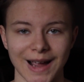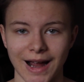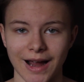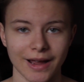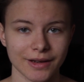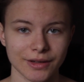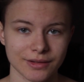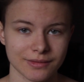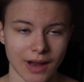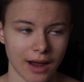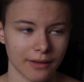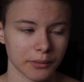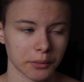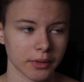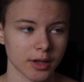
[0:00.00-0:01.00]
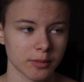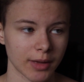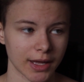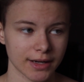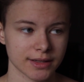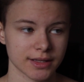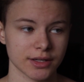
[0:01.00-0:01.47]
I haven't really
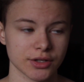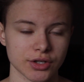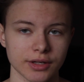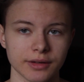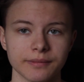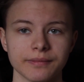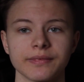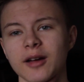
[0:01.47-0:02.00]
paid attention.